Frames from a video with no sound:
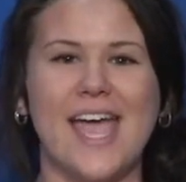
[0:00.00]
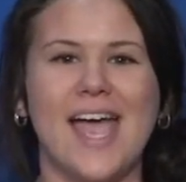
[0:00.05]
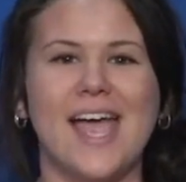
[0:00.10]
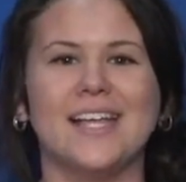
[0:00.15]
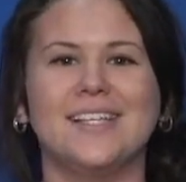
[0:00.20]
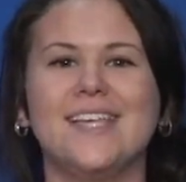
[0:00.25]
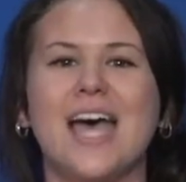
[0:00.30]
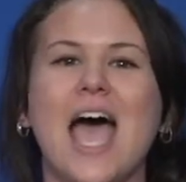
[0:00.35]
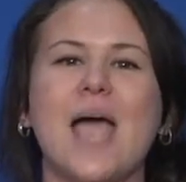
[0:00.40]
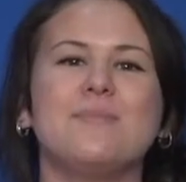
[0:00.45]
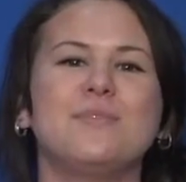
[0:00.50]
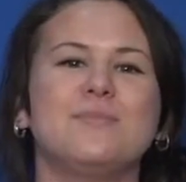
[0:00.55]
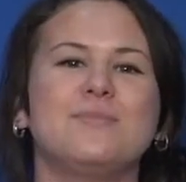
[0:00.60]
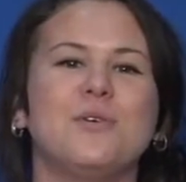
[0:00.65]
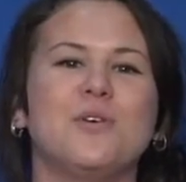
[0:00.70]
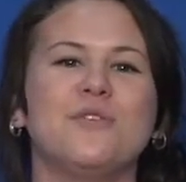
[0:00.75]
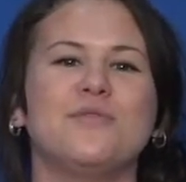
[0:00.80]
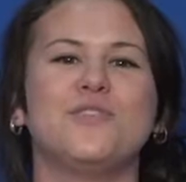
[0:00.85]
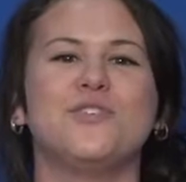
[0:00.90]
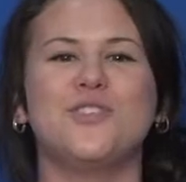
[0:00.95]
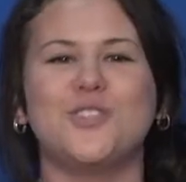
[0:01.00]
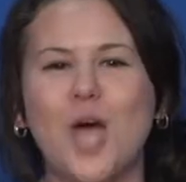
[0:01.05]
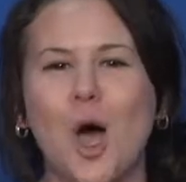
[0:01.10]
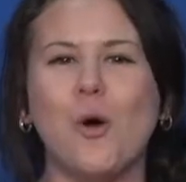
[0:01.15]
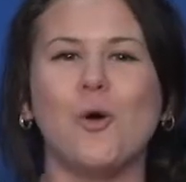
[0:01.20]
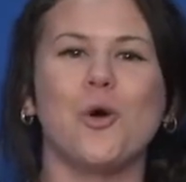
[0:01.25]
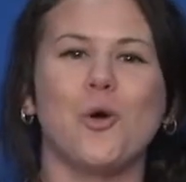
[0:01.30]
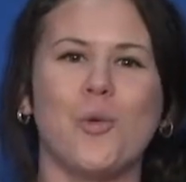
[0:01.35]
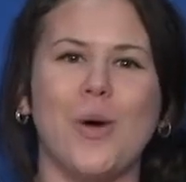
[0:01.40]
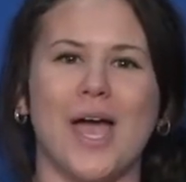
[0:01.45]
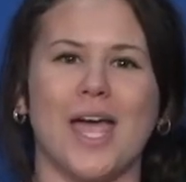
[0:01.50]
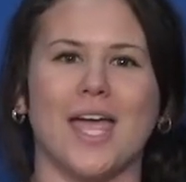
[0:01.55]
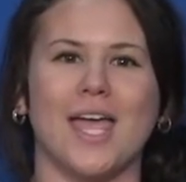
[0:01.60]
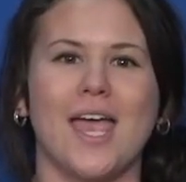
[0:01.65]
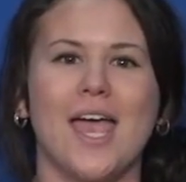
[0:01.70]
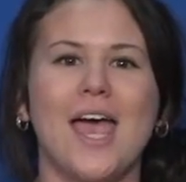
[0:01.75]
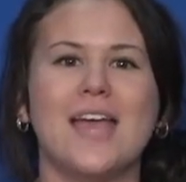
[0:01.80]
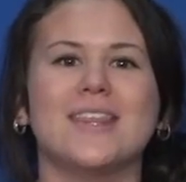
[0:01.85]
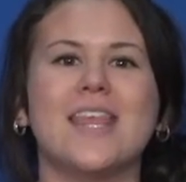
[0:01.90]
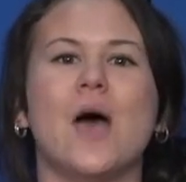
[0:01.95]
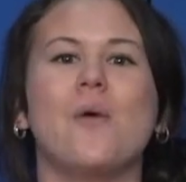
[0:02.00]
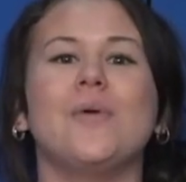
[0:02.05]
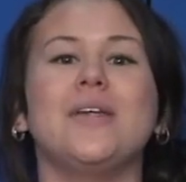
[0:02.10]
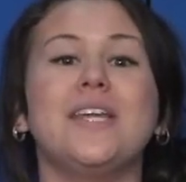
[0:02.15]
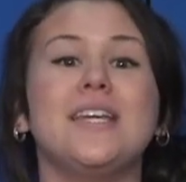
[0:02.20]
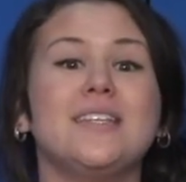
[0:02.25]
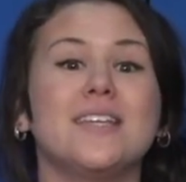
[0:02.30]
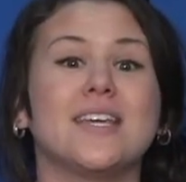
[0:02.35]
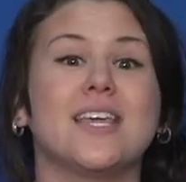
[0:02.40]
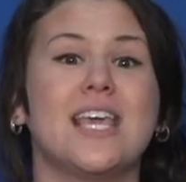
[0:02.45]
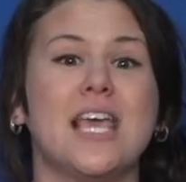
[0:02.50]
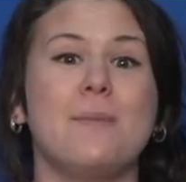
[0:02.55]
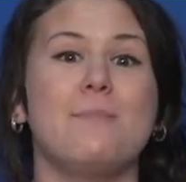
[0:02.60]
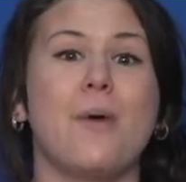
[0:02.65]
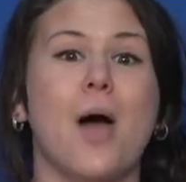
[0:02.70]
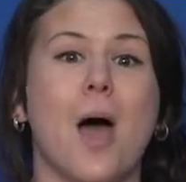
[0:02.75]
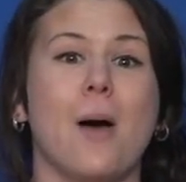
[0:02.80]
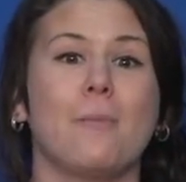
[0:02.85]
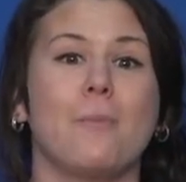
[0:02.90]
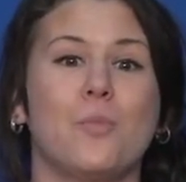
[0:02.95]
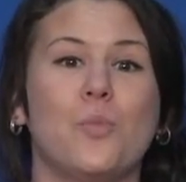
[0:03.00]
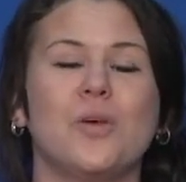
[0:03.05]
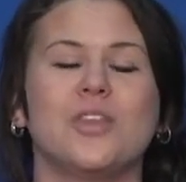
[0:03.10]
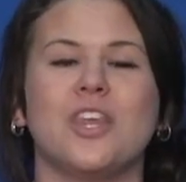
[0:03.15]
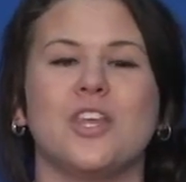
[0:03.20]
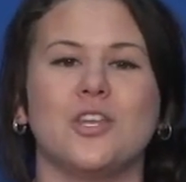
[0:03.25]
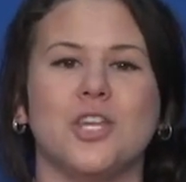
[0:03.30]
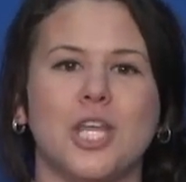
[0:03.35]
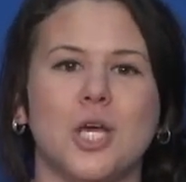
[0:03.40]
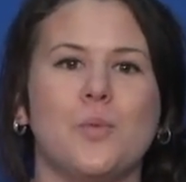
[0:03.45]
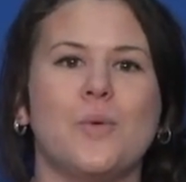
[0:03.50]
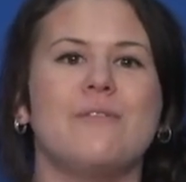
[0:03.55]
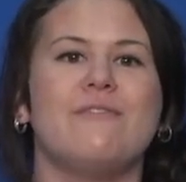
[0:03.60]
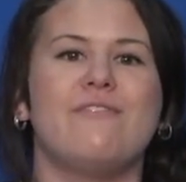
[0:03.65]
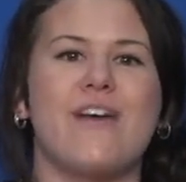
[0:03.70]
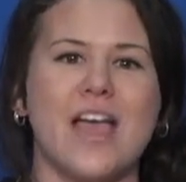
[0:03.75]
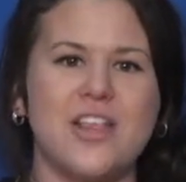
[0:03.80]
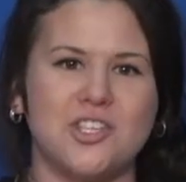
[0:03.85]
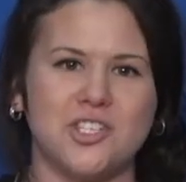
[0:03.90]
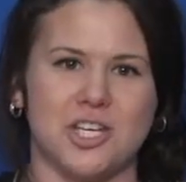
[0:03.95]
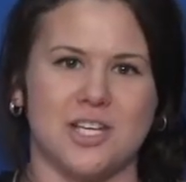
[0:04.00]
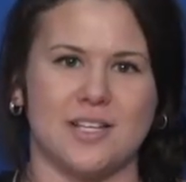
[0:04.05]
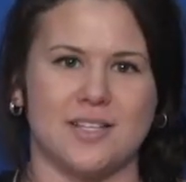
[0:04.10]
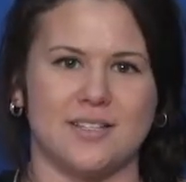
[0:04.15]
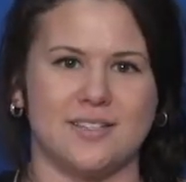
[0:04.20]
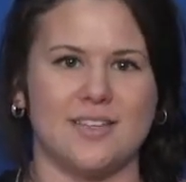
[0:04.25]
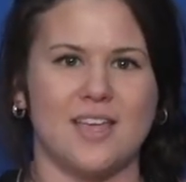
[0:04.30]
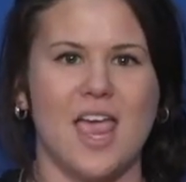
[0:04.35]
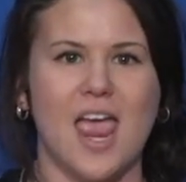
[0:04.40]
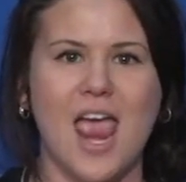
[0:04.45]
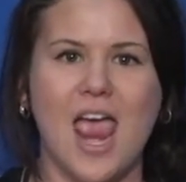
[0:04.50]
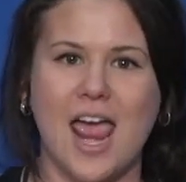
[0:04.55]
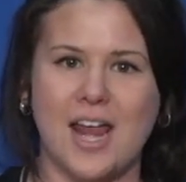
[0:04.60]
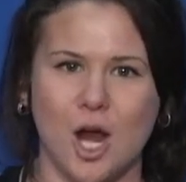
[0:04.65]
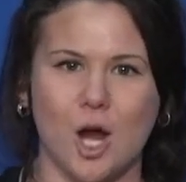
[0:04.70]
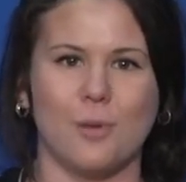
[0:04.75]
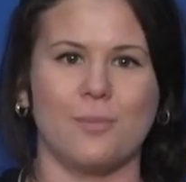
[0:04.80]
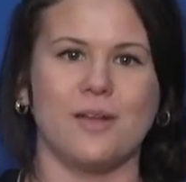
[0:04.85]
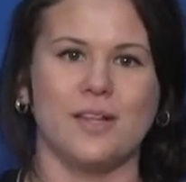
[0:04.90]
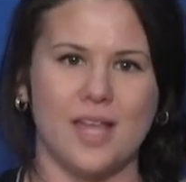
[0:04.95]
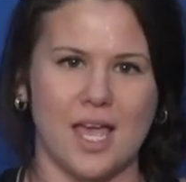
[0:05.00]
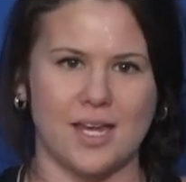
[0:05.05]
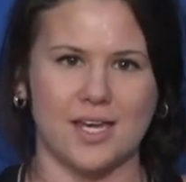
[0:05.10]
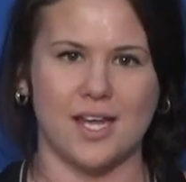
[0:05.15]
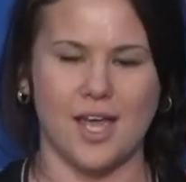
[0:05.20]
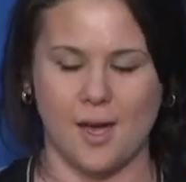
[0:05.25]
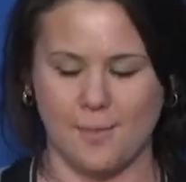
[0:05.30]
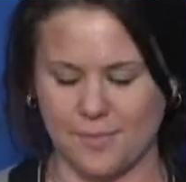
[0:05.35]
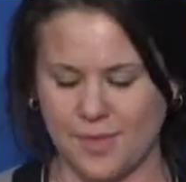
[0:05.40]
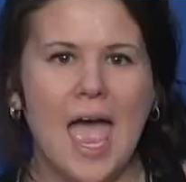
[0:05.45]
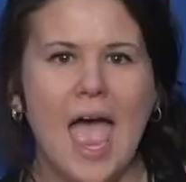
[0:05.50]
Times move so quick that we need to keep up with the new inventions in our millennia.